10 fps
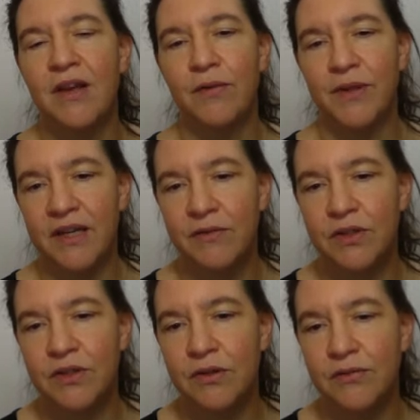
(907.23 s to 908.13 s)
for the Edwards
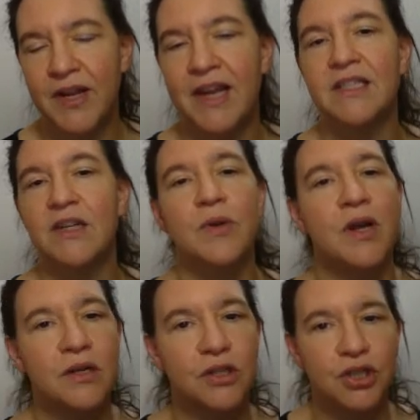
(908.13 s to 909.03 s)
curve case, and we're
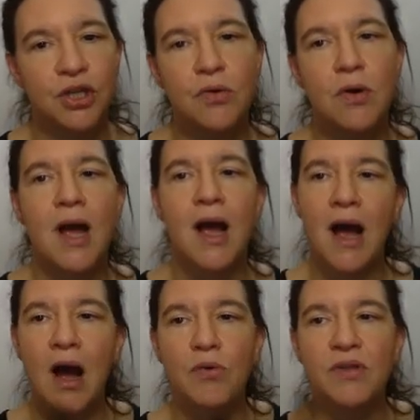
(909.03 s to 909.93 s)
going to show
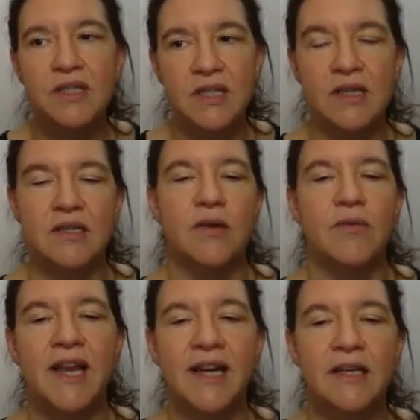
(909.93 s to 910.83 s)
how these things are
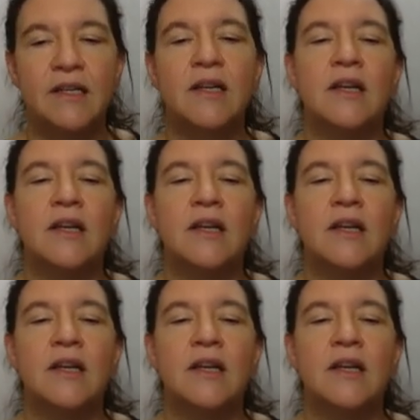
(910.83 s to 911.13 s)
related.